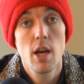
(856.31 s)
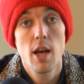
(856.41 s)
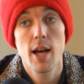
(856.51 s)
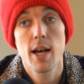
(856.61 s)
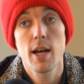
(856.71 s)

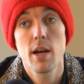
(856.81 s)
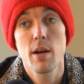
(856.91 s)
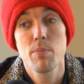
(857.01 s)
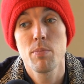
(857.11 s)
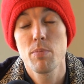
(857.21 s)

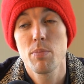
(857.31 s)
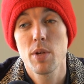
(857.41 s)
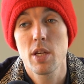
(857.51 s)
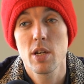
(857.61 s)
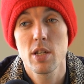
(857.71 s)

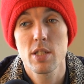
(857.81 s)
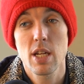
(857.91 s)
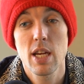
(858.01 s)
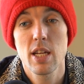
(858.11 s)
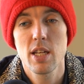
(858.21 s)
because
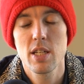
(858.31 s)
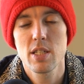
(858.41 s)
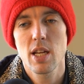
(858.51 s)
it is